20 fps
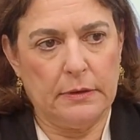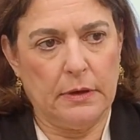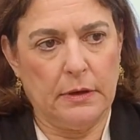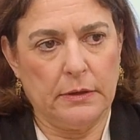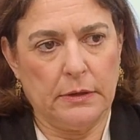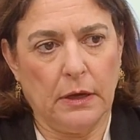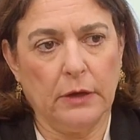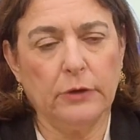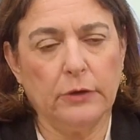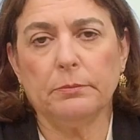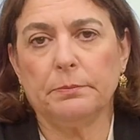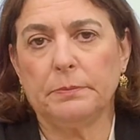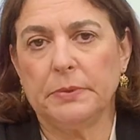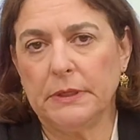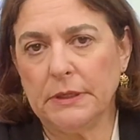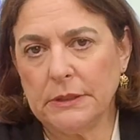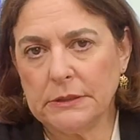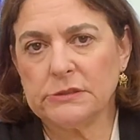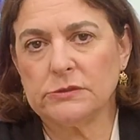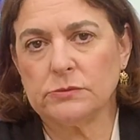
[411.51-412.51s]
utter
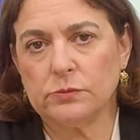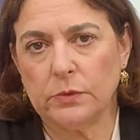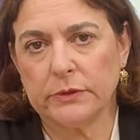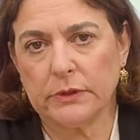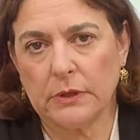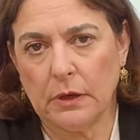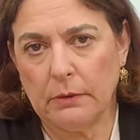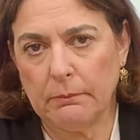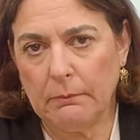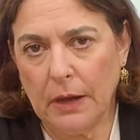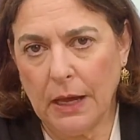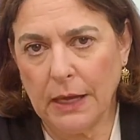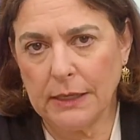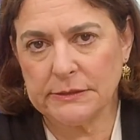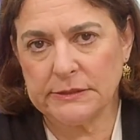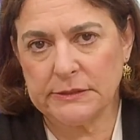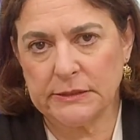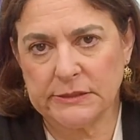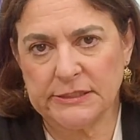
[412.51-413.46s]
peace with Hamas,